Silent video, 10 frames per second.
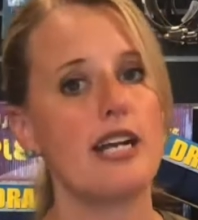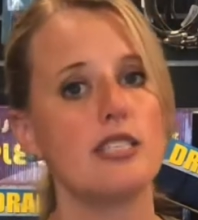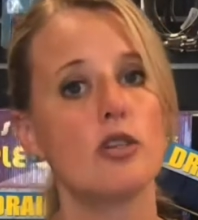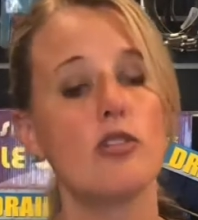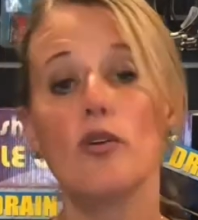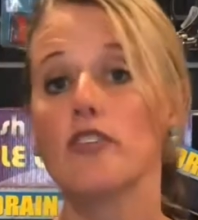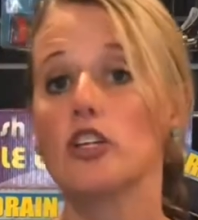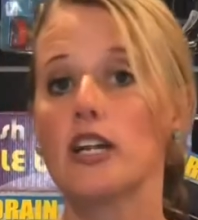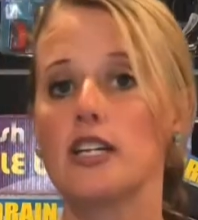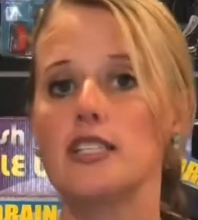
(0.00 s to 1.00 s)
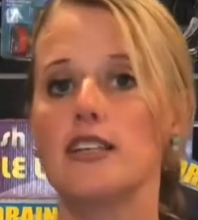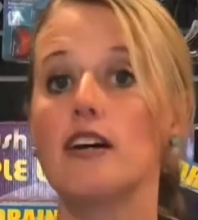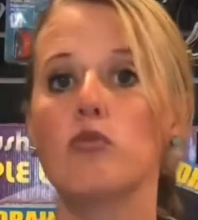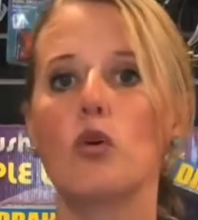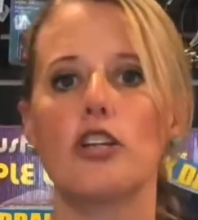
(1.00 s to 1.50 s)
so that you have a good idea of
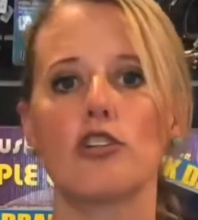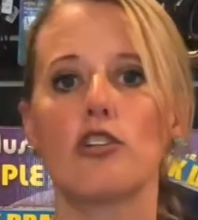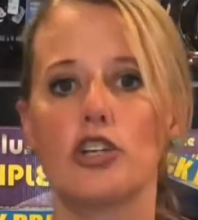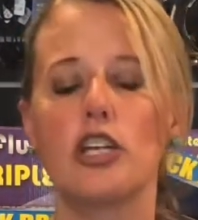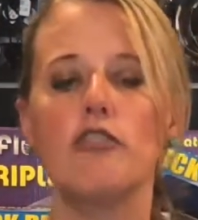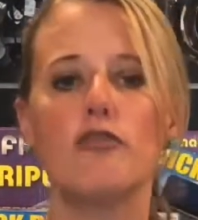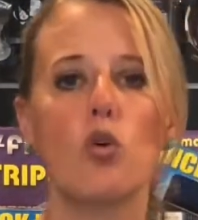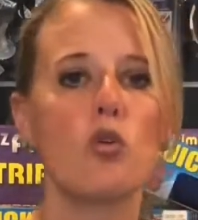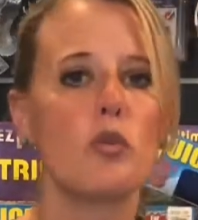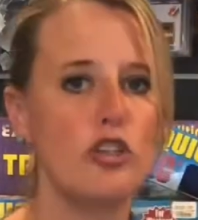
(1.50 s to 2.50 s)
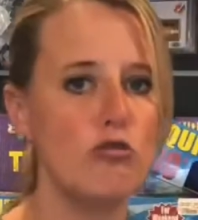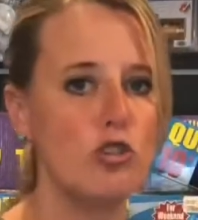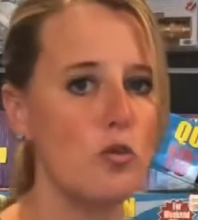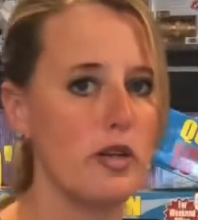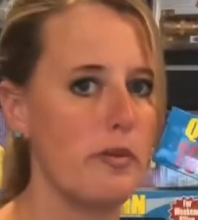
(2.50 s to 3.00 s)
what you're looking for when you do
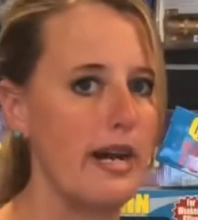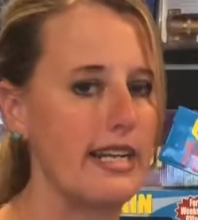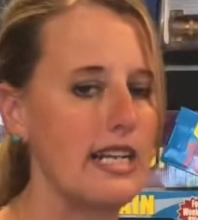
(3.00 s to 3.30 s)
want to buy it.